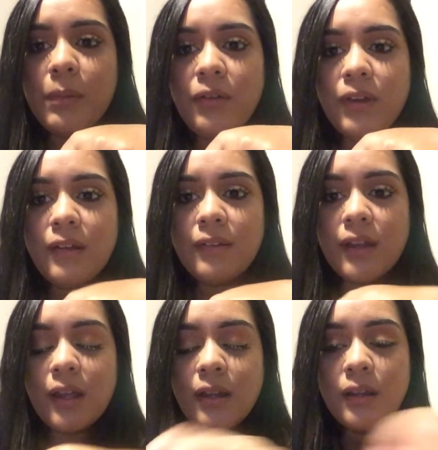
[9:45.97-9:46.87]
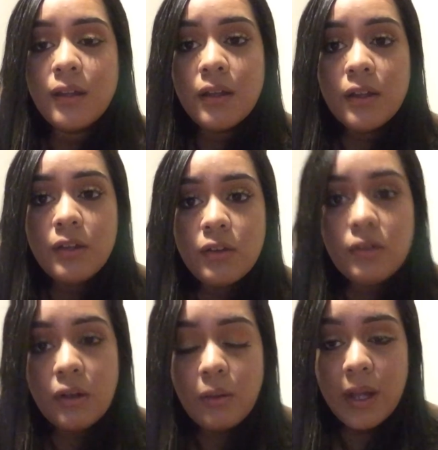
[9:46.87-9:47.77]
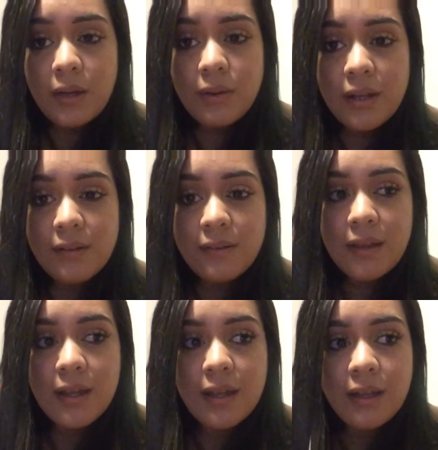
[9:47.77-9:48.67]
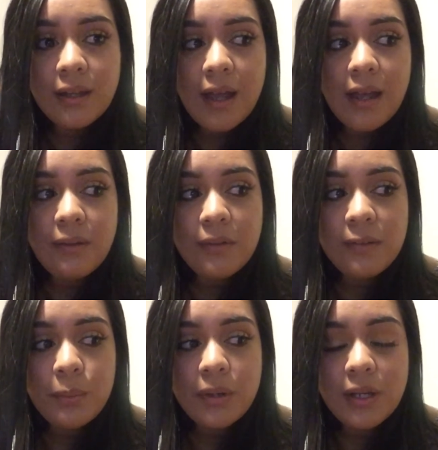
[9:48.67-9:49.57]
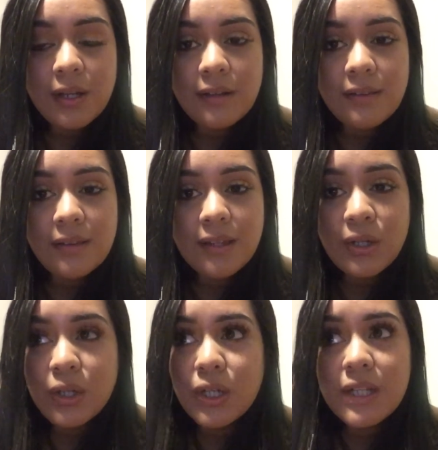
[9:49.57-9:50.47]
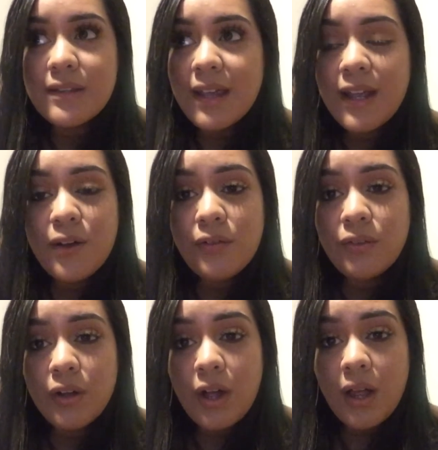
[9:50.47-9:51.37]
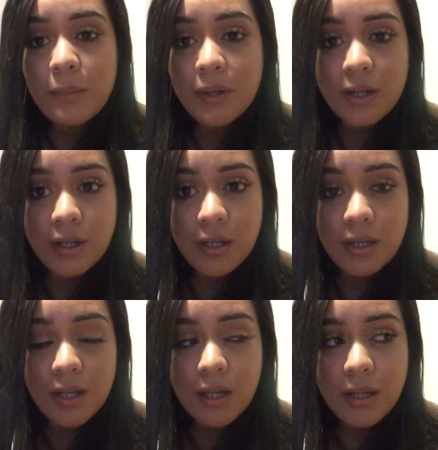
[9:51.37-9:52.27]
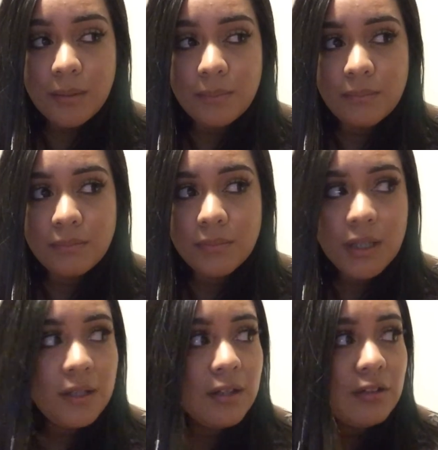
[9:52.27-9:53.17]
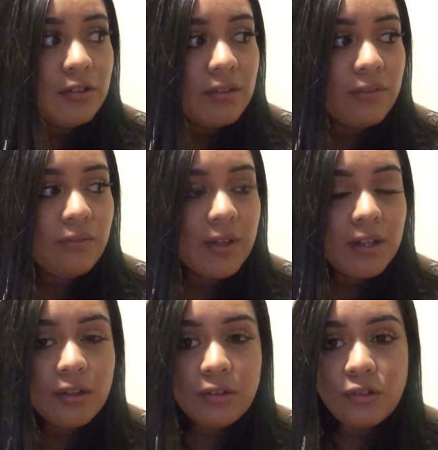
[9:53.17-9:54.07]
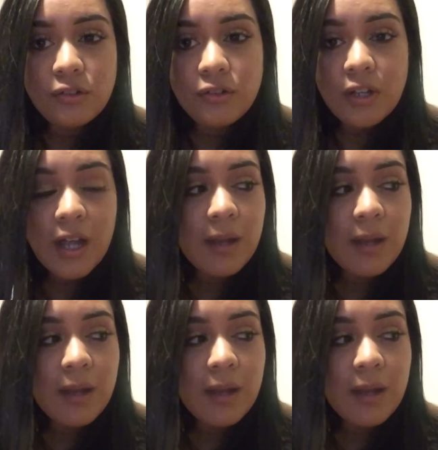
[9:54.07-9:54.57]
rings again. So anyways, yeah, it was a pretty good day overall. I'm gonna just finish. I